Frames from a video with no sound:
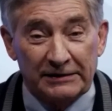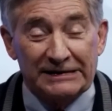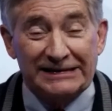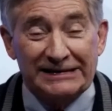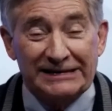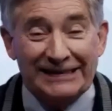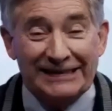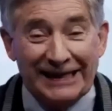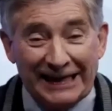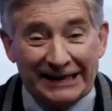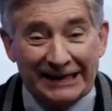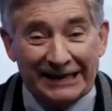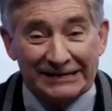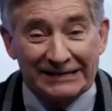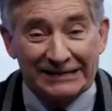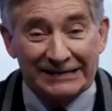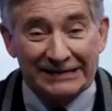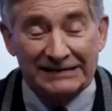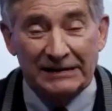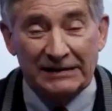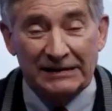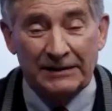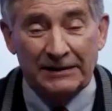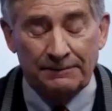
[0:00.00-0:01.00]

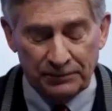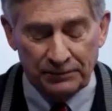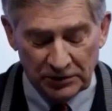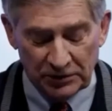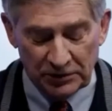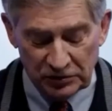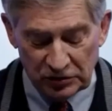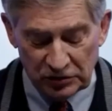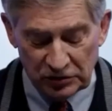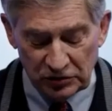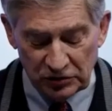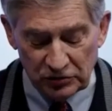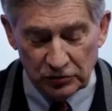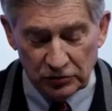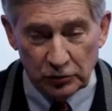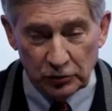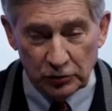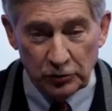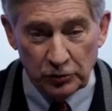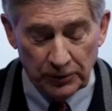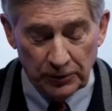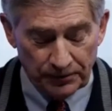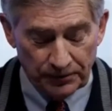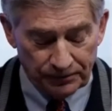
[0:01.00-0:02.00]
test
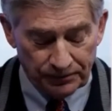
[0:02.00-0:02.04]
to